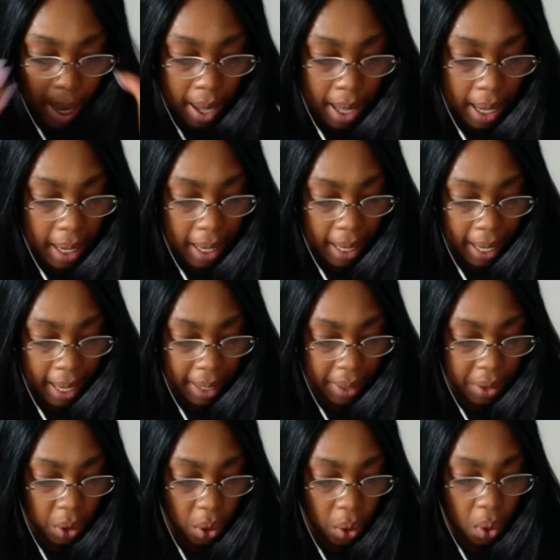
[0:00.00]
Let
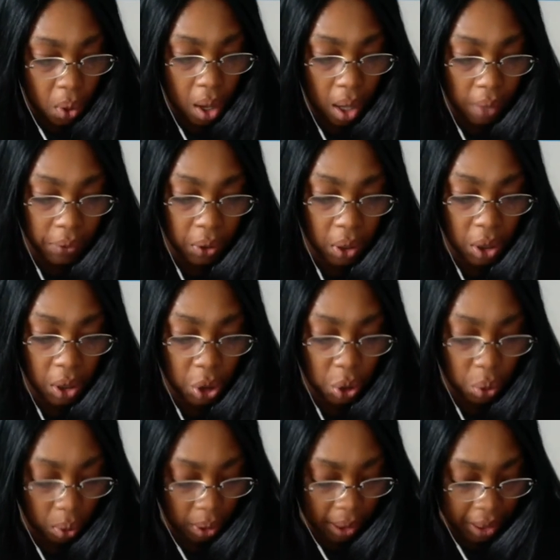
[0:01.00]
go of
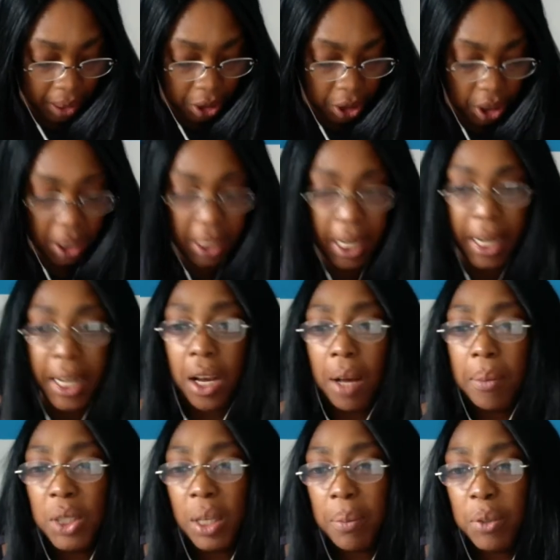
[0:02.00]
control issues, and it
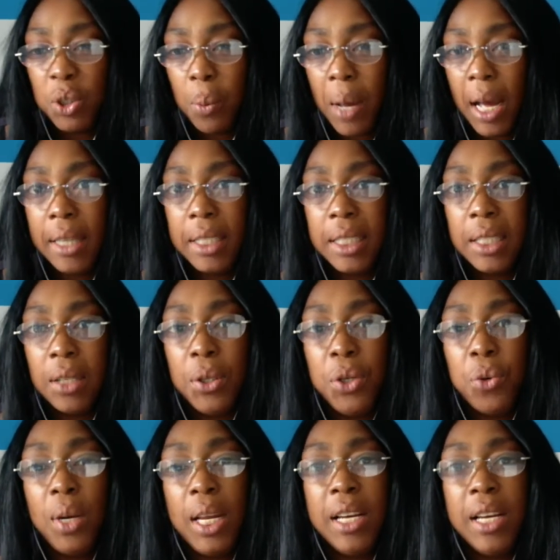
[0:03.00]
comes up twice. So
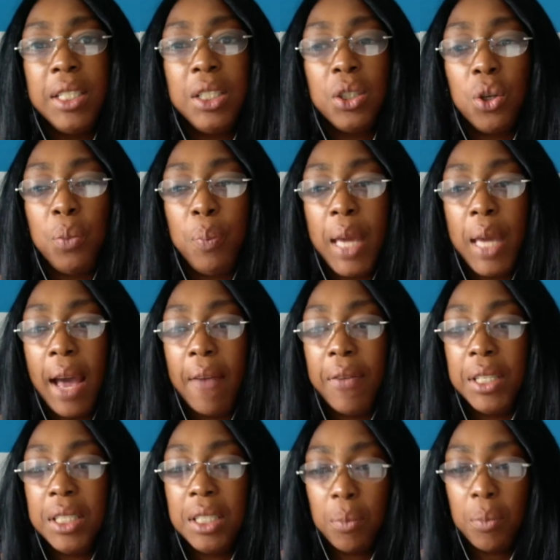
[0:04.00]
you Leos could be
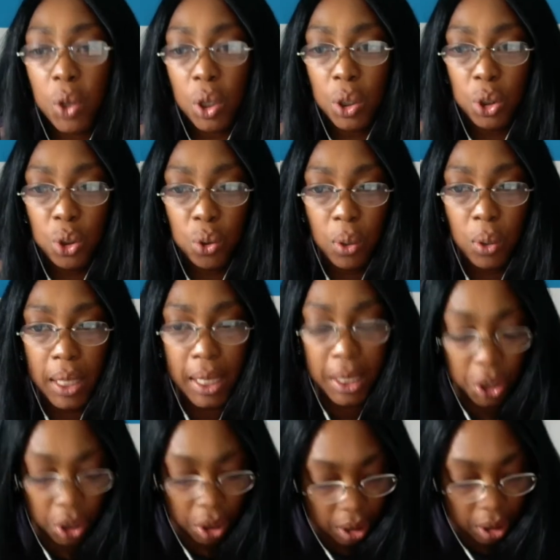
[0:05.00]
having some control
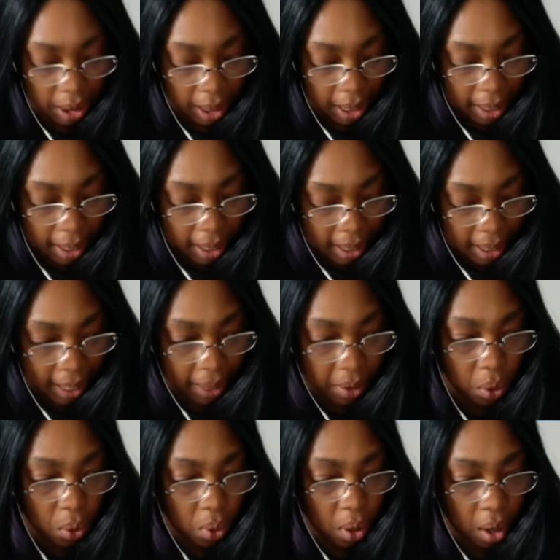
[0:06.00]
issues. Let
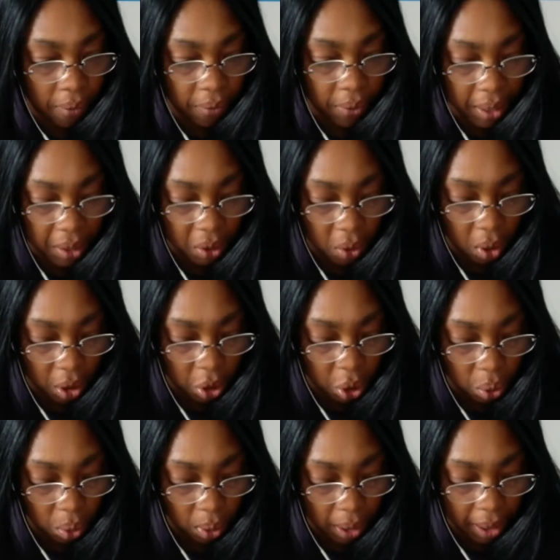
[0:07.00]
go of this
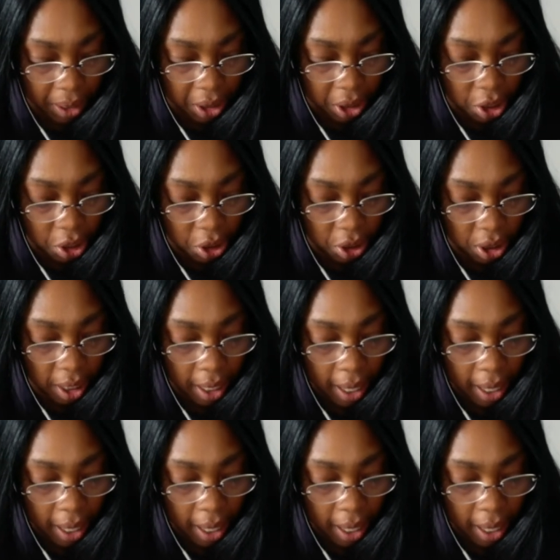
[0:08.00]
control issues.